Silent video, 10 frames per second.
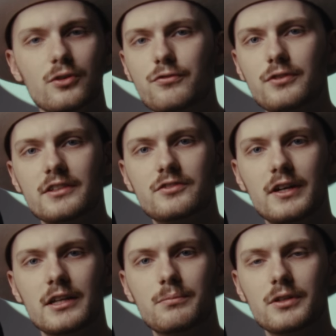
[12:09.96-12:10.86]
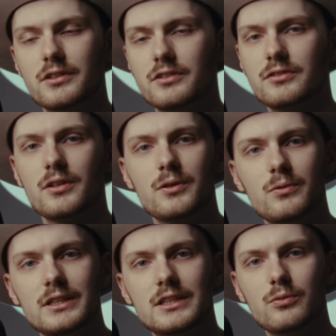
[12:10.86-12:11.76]
so frustrated because not
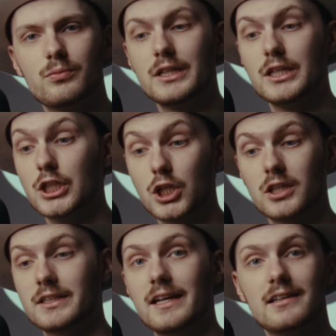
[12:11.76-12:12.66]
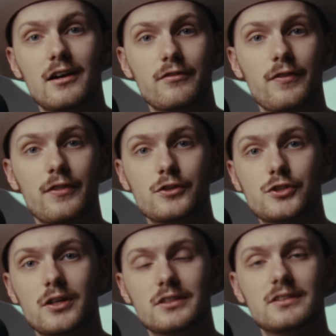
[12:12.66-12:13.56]
only did we not get half of the
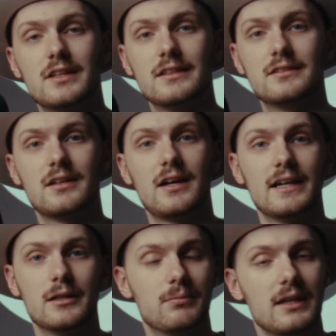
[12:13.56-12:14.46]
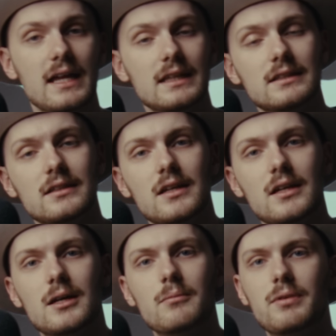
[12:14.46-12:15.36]
shots that I had planned,
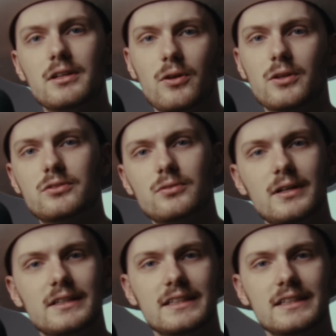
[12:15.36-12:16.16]
but also I